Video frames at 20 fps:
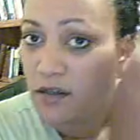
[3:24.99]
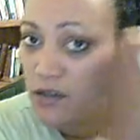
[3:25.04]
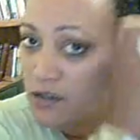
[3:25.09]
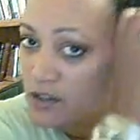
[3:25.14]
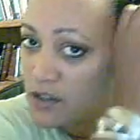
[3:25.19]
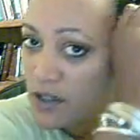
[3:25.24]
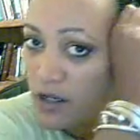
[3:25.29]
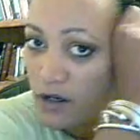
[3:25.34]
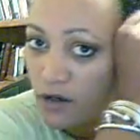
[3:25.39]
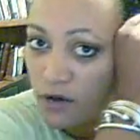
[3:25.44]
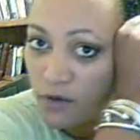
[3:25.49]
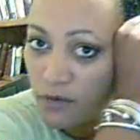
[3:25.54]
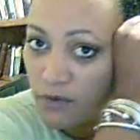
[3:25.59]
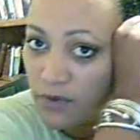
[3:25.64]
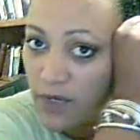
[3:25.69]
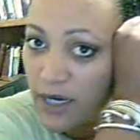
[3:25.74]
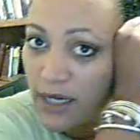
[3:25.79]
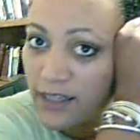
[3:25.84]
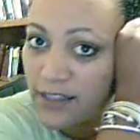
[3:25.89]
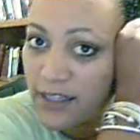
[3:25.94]
So
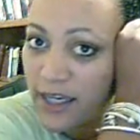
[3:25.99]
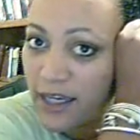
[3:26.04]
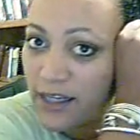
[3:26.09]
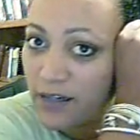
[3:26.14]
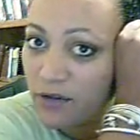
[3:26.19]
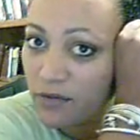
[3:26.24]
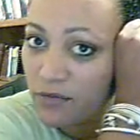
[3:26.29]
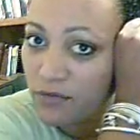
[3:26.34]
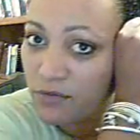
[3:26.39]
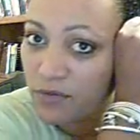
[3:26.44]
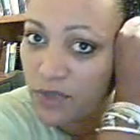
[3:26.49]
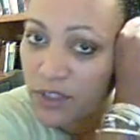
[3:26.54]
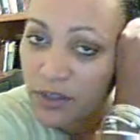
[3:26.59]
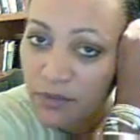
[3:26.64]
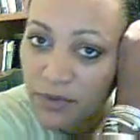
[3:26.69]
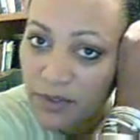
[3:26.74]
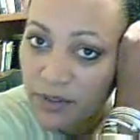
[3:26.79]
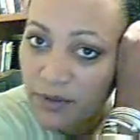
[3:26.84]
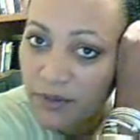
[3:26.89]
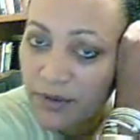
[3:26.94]
I tied it really,
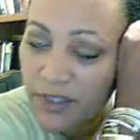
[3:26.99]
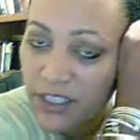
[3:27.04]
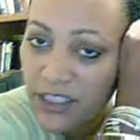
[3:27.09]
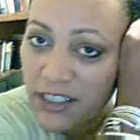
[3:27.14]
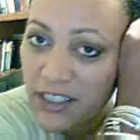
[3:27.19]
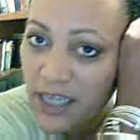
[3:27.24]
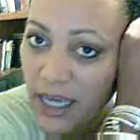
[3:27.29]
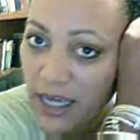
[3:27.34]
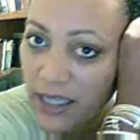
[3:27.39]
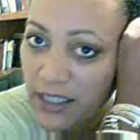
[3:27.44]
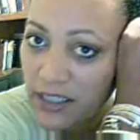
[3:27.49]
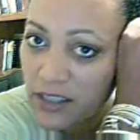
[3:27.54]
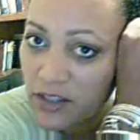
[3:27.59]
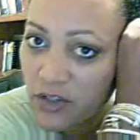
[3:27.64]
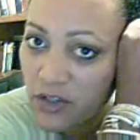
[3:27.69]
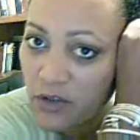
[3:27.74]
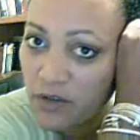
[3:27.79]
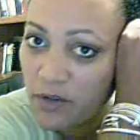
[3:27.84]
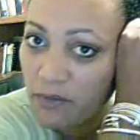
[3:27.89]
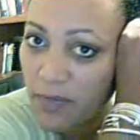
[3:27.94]
really, really tight
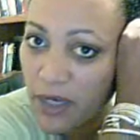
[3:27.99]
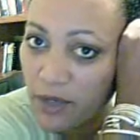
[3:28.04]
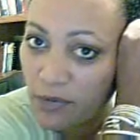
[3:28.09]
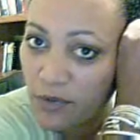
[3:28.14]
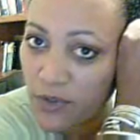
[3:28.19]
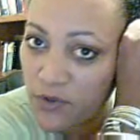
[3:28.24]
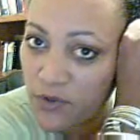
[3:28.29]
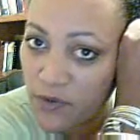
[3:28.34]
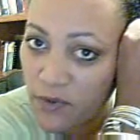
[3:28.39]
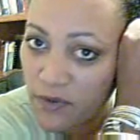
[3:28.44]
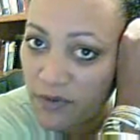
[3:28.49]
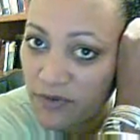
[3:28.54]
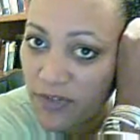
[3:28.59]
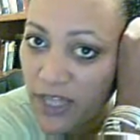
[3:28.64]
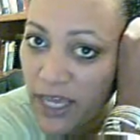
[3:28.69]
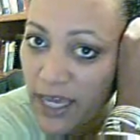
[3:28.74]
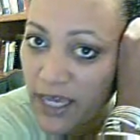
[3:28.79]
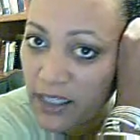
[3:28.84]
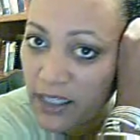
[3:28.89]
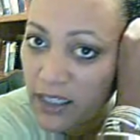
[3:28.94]
so that my roots were
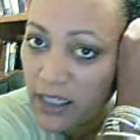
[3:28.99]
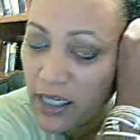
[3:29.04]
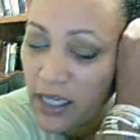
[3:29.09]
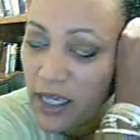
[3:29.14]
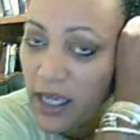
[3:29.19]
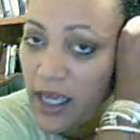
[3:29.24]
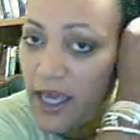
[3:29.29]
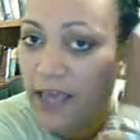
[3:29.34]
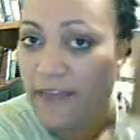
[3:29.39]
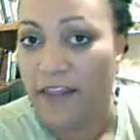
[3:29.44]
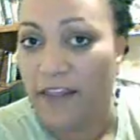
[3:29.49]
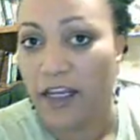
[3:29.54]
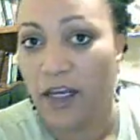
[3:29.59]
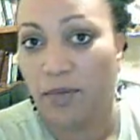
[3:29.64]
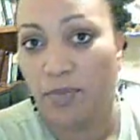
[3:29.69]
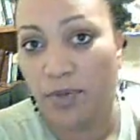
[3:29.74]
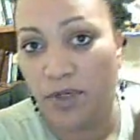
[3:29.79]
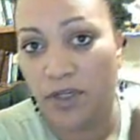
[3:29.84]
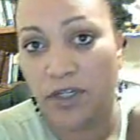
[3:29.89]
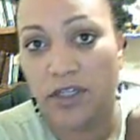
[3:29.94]
flat, and then I
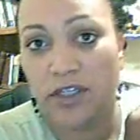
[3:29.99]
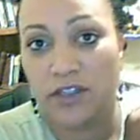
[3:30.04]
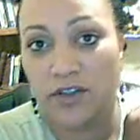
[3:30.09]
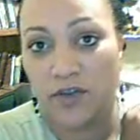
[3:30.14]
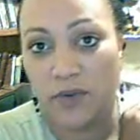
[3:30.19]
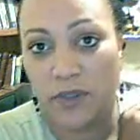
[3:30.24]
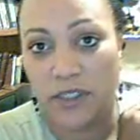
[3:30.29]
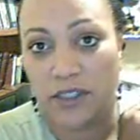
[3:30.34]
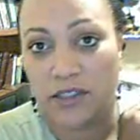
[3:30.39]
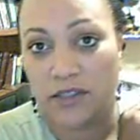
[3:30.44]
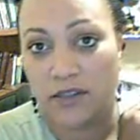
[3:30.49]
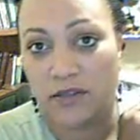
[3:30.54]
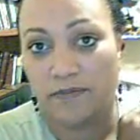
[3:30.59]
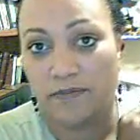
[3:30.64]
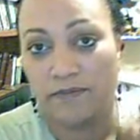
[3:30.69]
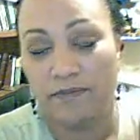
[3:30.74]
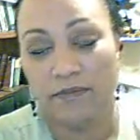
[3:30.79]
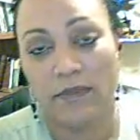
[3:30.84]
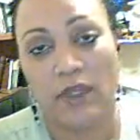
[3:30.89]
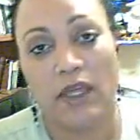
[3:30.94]
put it in twists.
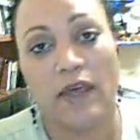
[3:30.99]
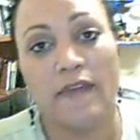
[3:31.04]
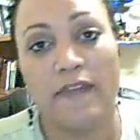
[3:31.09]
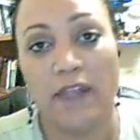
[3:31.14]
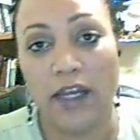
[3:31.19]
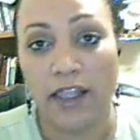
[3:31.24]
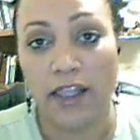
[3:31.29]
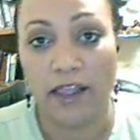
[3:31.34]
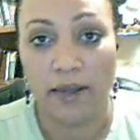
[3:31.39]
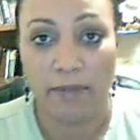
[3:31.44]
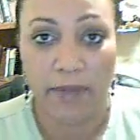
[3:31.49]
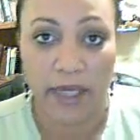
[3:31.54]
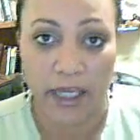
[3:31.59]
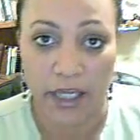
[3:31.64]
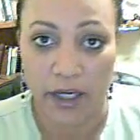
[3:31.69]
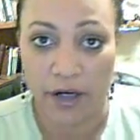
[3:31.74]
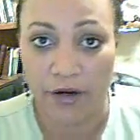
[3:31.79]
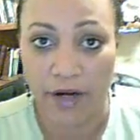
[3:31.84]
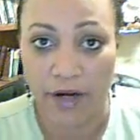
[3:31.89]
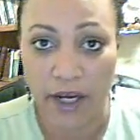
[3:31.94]
And then I let my
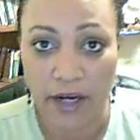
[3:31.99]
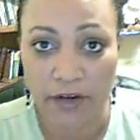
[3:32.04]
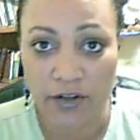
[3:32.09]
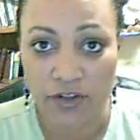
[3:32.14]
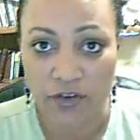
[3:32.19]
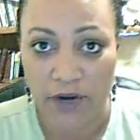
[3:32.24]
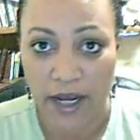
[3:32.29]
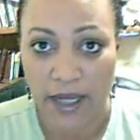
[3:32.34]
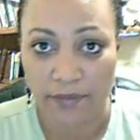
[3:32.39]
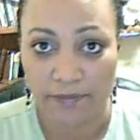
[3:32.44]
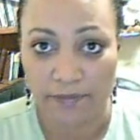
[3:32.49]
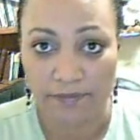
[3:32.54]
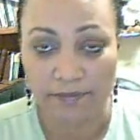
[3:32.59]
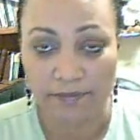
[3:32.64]
hair air dry.